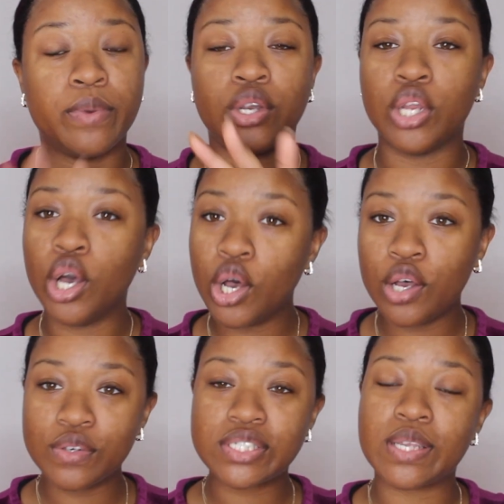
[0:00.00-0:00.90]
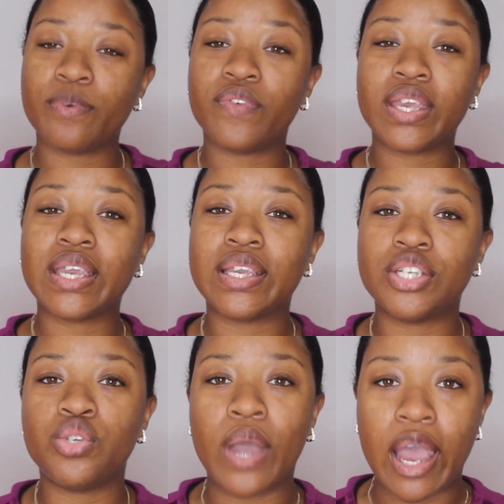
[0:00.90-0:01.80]
But no, some of it can
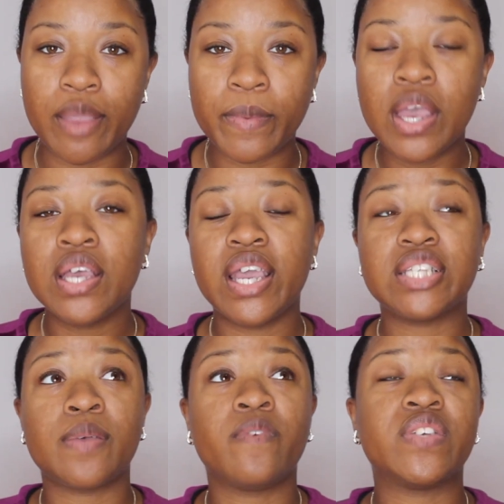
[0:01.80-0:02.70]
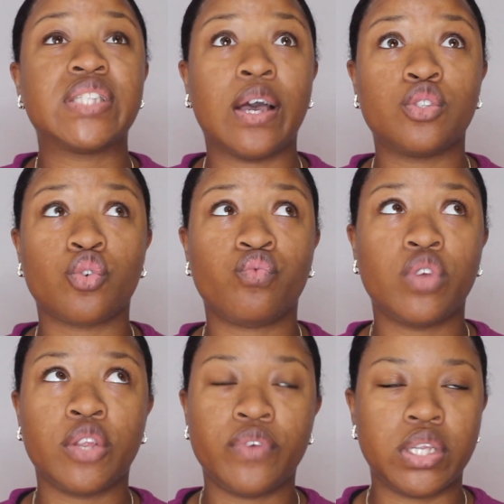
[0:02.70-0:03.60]
get you hype and some of it sounds
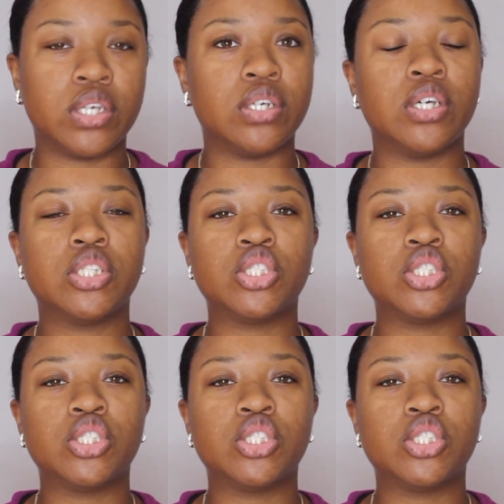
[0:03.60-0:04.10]
really, really good.